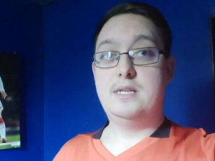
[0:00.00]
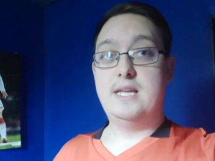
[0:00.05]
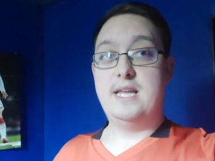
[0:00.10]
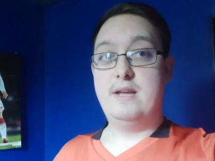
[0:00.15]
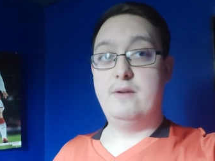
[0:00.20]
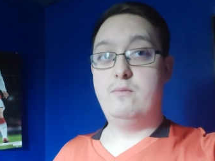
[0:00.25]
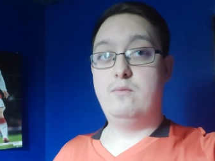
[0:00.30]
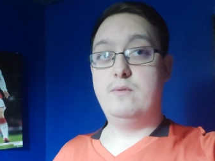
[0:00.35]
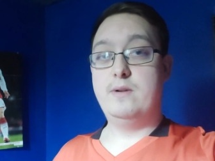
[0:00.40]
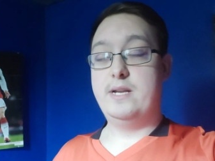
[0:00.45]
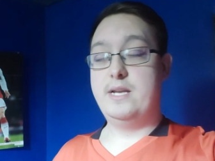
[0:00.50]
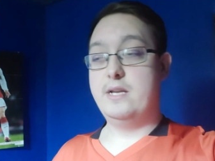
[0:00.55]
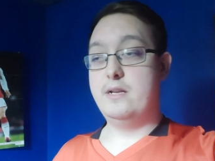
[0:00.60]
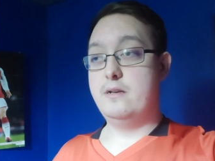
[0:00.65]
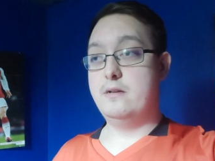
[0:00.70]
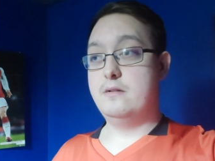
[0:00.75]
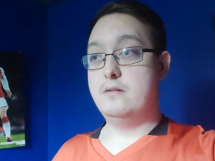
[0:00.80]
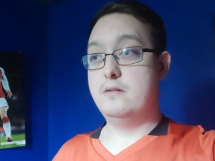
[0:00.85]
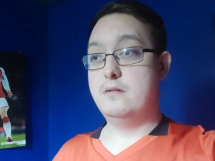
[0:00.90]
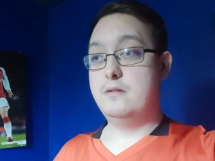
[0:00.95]
if we
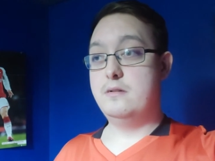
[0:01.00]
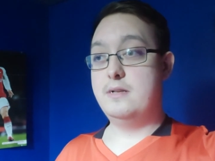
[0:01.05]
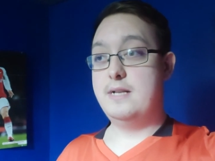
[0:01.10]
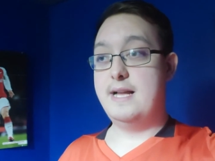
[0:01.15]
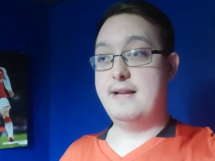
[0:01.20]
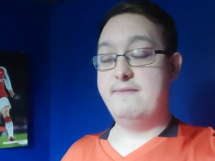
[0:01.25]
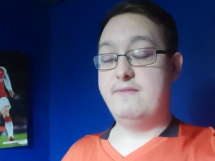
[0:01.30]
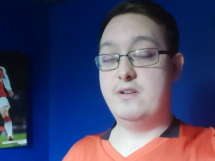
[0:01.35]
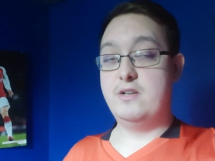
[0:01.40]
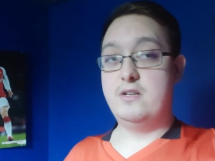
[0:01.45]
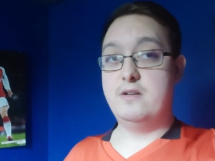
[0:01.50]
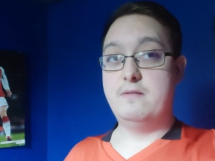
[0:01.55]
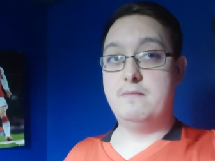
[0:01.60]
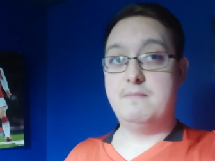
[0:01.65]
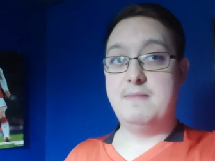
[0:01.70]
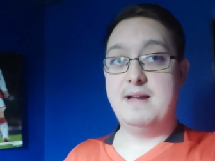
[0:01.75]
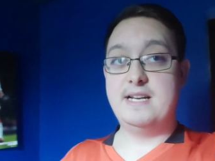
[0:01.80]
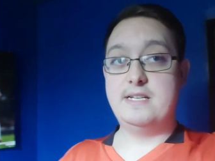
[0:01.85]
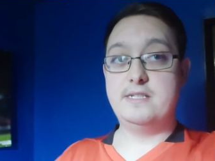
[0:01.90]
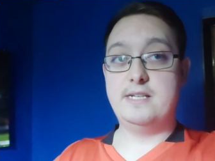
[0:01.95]
can have a good
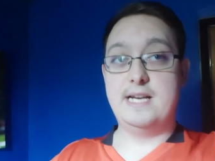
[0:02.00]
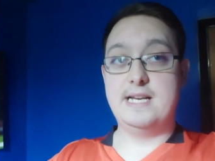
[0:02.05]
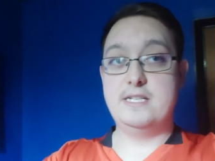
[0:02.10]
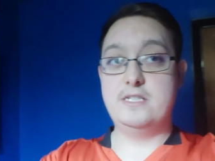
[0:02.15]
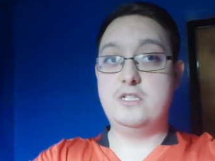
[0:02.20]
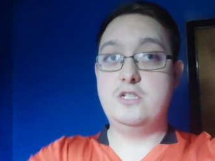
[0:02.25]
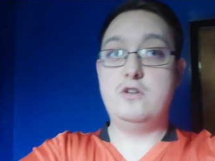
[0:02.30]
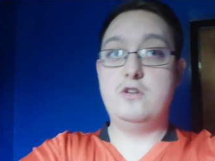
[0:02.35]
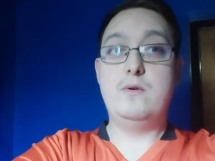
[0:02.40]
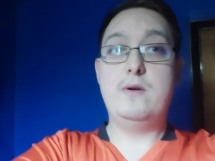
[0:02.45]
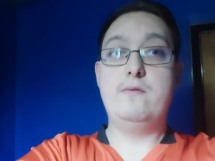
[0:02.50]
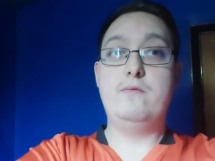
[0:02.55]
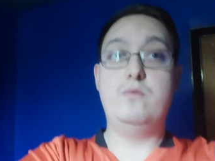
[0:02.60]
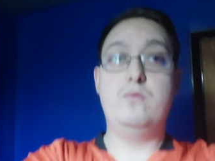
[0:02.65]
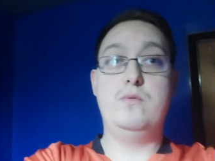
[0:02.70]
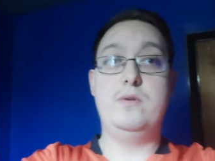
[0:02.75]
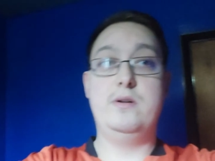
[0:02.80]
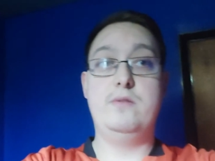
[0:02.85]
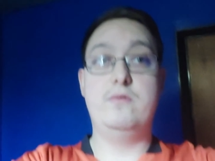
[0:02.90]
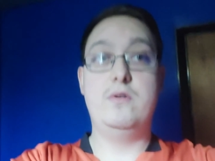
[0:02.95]
match against whoever
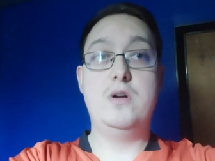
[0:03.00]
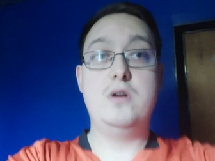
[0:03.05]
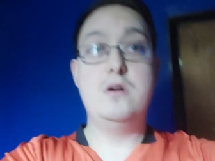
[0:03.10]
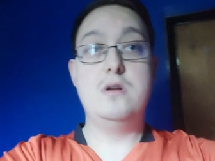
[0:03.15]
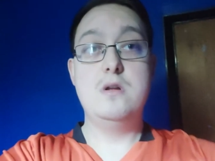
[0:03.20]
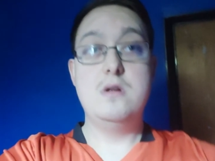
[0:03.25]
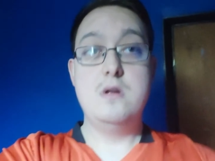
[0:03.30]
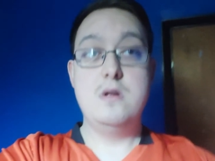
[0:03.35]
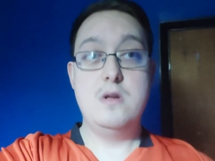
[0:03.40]
we've got.